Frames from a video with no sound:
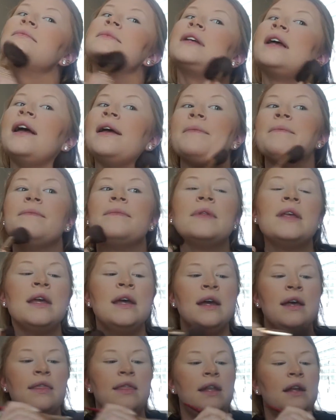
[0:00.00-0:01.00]
Okay,
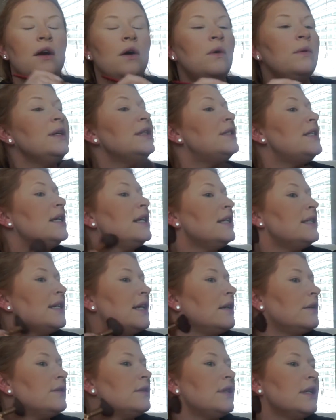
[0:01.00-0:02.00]
then I always take it
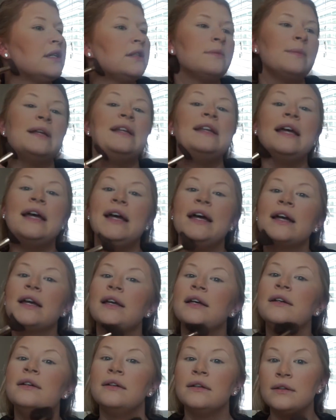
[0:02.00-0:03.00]
down to like to my
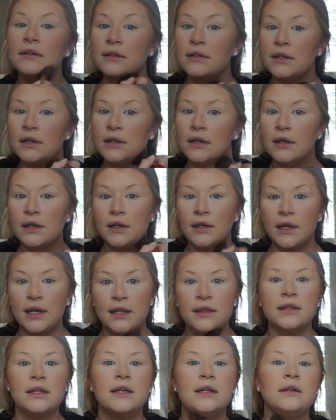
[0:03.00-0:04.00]
neck,
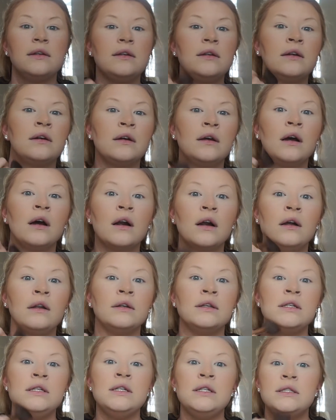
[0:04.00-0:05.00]
and then your girl
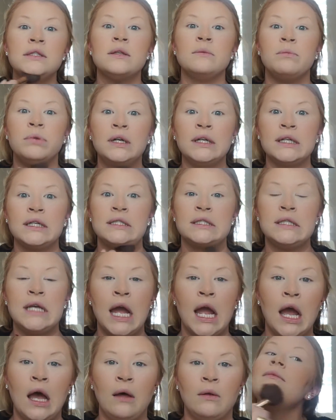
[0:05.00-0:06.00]
needs to bring it
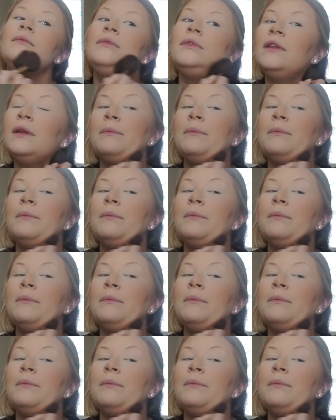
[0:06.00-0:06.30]
down.